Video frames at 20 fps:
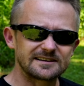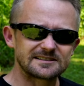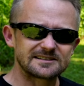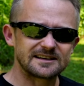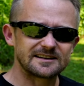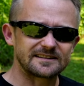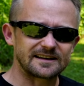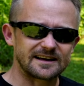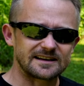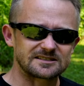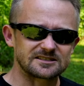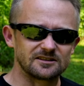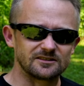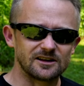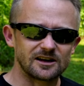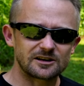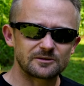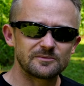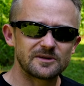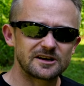a tent that has a
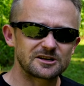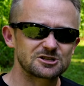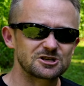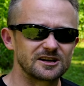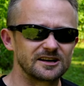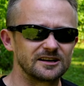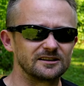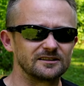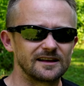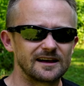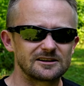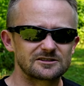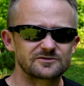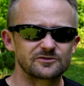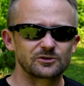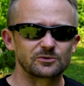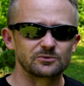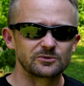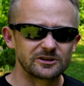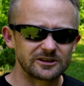lot of mesh and allows
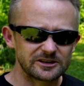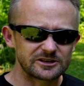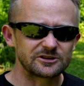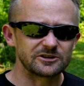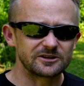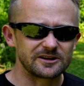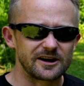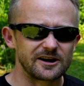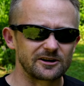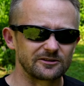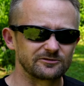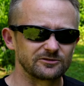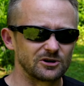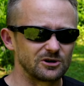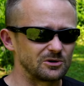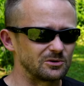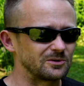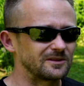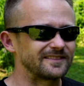for really good airflow.